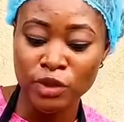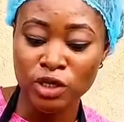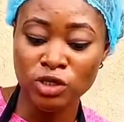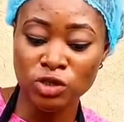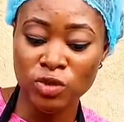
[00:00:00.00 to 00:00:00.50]

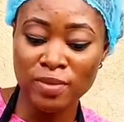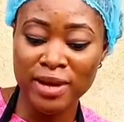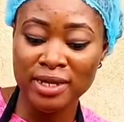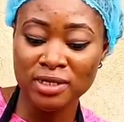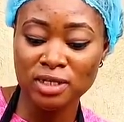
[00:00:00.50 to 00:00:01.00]
The reason why I'm
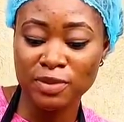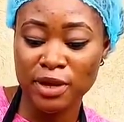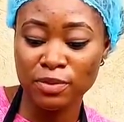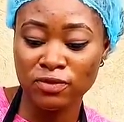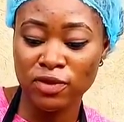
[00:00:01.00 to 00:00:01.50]
adding this
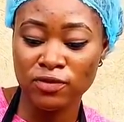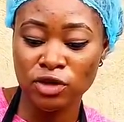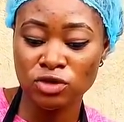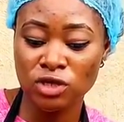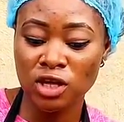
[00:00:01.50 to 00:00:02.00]
pineapple flavor
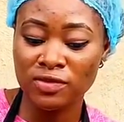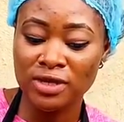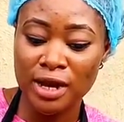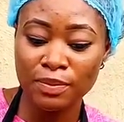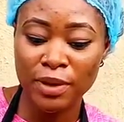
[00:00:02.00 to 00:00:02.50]
is to give it
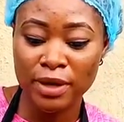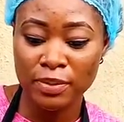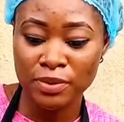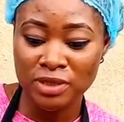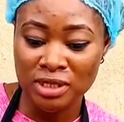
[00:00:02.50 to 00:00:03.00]
that
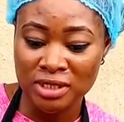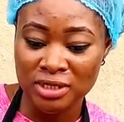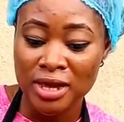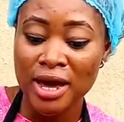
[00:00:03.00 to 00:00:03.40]
pineapple taste.